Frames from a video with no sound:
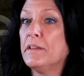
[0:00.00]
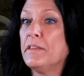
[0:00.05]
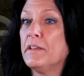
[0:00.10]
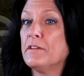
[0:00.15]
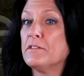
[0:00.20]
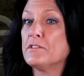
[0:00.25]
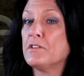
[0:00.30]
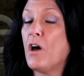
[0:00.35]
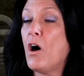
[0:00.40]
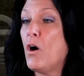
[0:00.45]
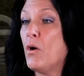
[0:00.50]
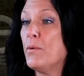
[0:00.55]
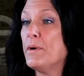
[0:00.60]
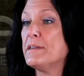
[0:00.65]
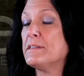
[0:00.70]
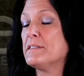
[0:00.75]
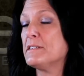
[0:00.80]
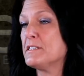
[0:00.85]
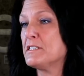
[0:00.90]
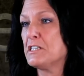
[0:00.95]
There's
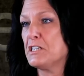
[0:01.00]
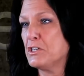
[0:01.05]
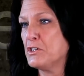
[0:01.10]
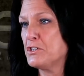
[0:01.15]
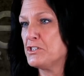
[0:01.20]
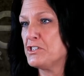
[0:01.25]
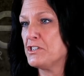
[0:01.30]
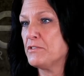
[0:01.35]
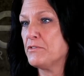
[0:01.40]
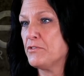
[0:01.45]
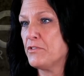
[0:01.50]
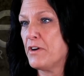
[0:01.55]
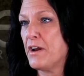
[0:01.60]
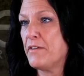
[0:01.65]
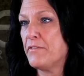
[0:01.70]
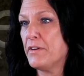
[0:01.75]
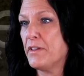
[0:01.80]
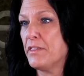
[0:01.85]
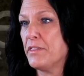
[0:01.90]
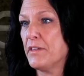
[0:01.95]
always a solution for
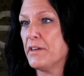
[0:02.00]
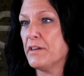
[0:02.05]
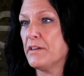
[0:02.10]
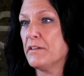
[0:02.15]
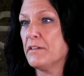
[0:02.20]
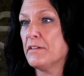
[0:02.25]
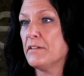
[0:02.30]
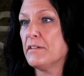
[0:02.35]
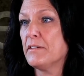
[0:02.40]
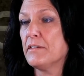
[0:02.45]
everything.